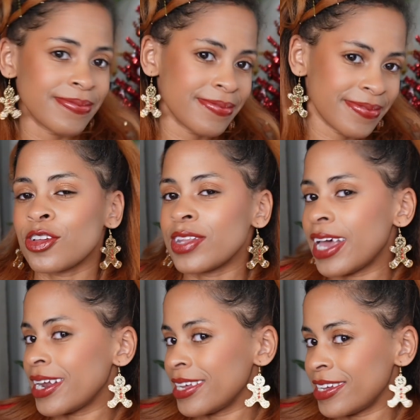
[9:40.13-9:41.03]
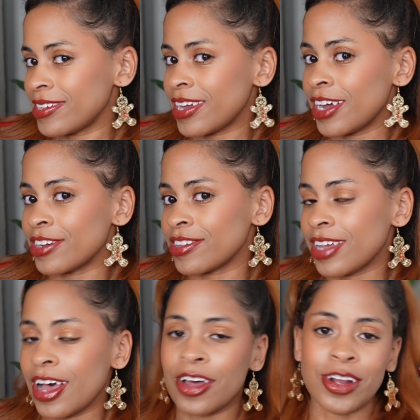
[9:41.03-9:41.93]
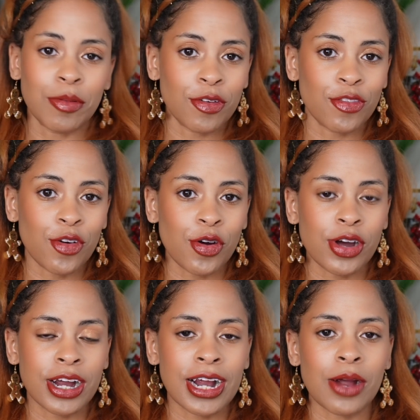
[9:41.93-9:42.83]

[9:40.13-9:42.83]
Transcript: So that is hairstyle number 4.